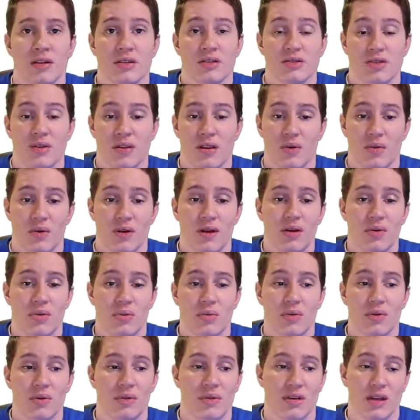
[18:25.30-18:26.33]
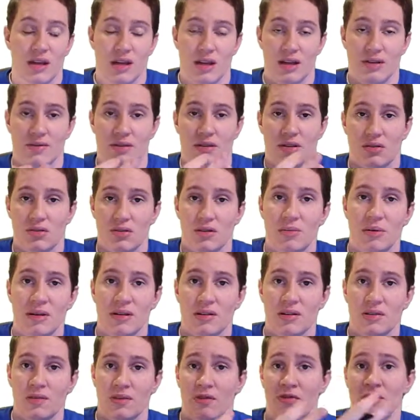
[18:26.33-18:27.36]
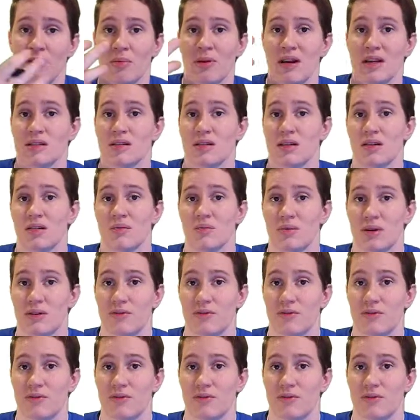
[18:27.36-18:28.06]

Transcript: So there we go. They gave us 3 pieces of information.